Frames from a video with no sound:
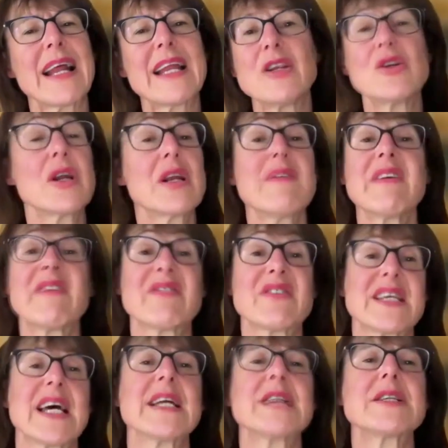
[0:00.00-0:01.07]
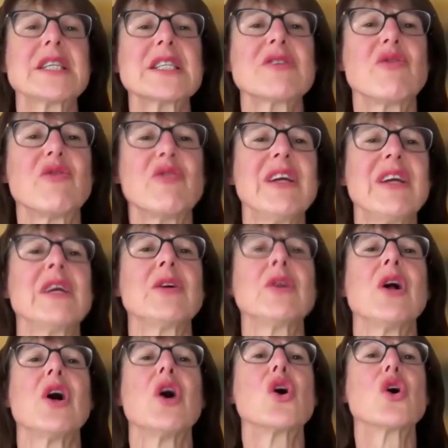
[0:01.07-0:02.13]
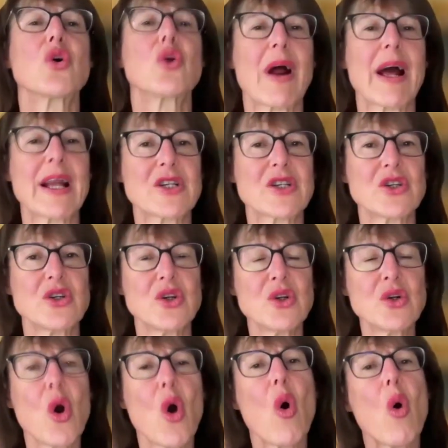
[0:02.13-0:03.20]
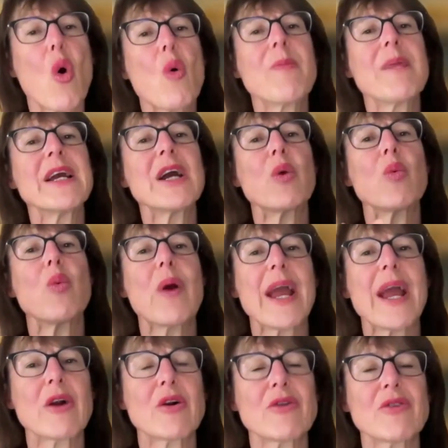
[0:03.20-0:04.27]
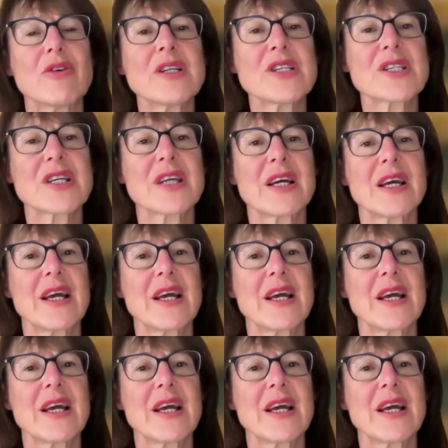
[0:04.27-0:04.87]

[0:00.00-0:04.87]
And you don't even have to say it. Just feel gratitude or be aware of it.